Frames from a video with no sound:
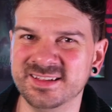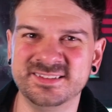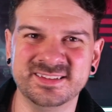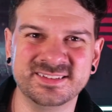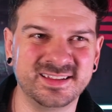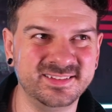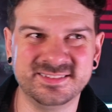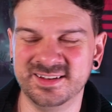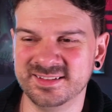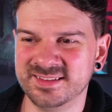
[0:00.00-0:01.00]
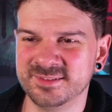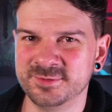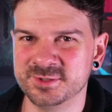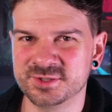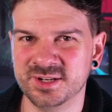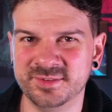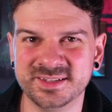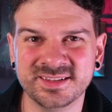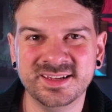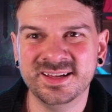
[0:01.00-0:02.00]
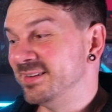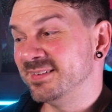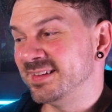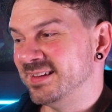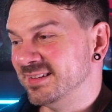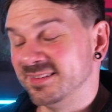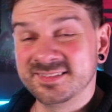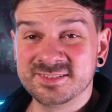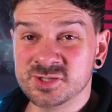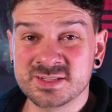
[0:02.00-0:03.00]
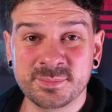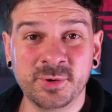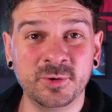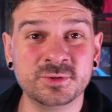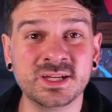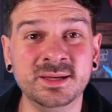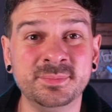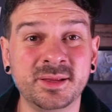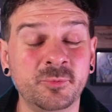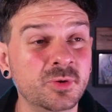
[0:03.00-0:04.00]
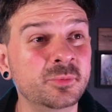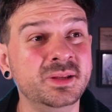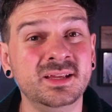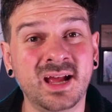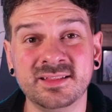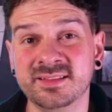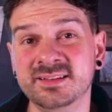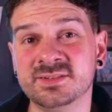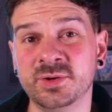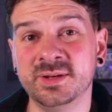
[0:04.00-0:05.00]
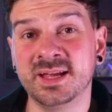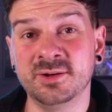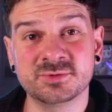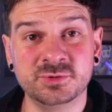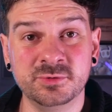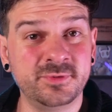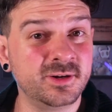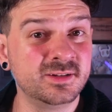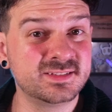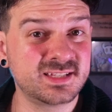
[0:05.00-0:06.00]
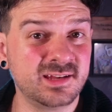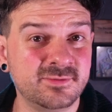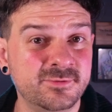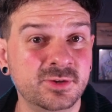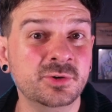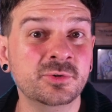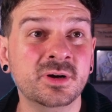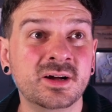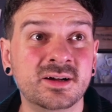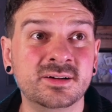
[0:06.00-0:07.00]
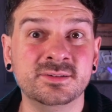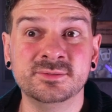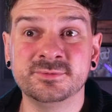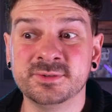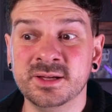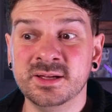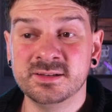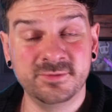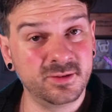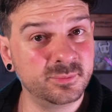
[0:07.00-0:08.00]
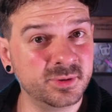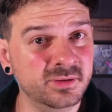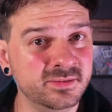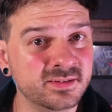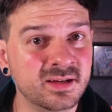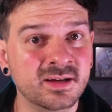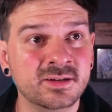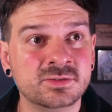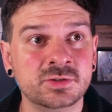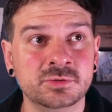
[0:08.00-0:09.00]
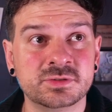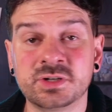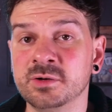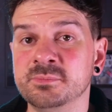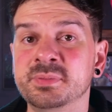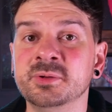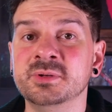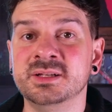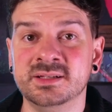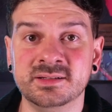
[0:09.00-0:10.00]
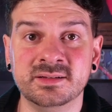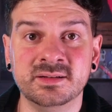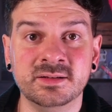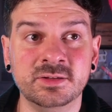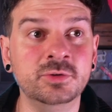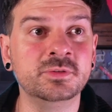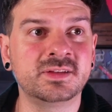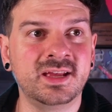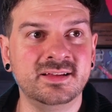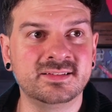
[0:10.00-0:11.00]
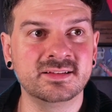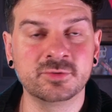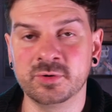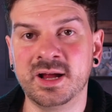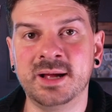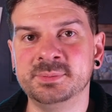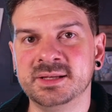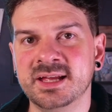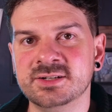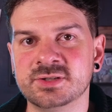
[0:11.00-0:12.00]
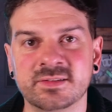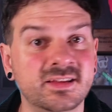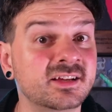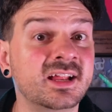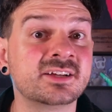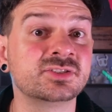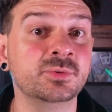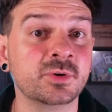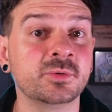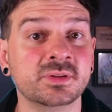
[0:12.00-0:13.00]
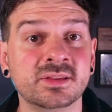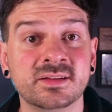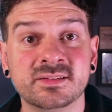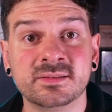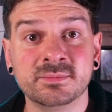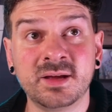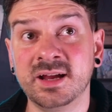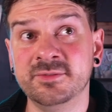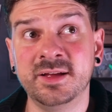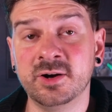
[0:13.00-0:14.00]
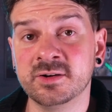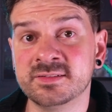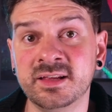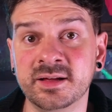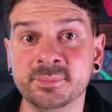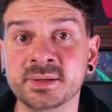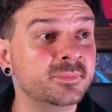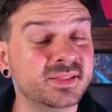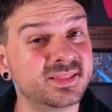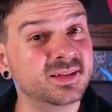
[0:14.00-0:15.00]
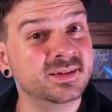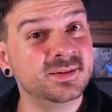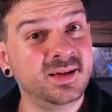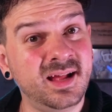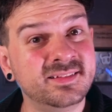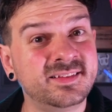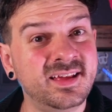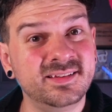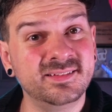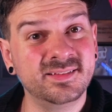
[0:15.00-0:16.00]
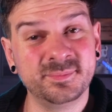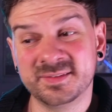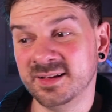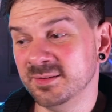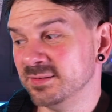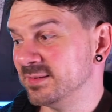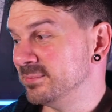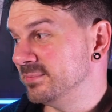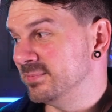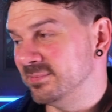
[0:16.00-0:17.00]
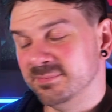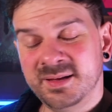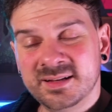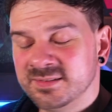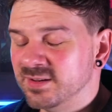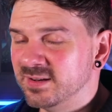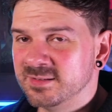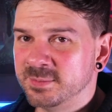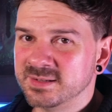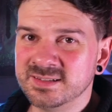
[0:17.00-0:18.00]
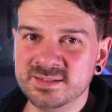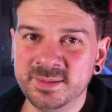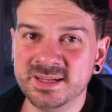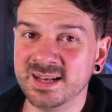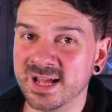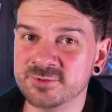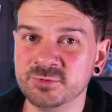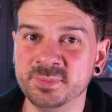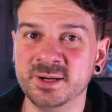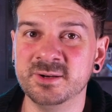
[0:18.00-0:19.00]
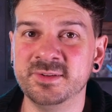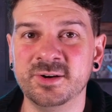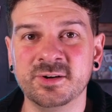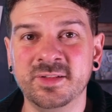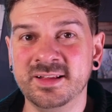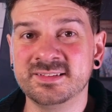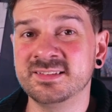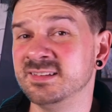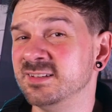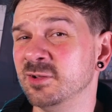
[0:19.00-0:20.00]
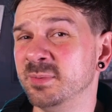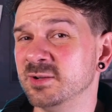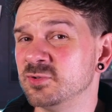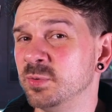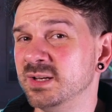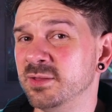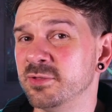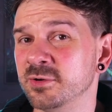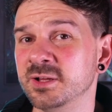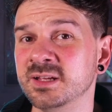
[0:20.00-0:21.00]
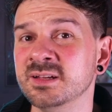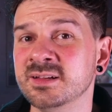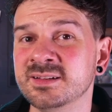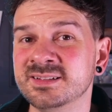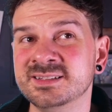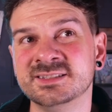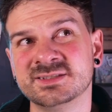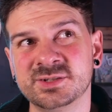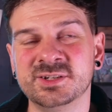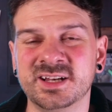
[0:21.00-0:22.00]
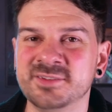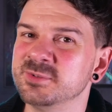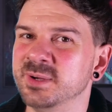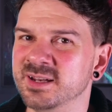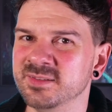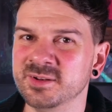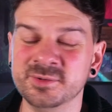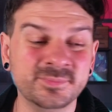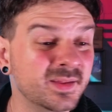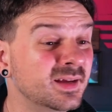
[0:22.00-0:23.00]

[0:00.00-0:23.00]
doesn't, at least not this version of it. They're saying that this is just a prototype that will be at least going out to a very set few of developers to start building use cases or applications that could actually work with this kind of AR setup. But the headset themselves, Meta's not expecting to make an actual pair of AR glasses until about 2030. So you're gonna have to wait a little.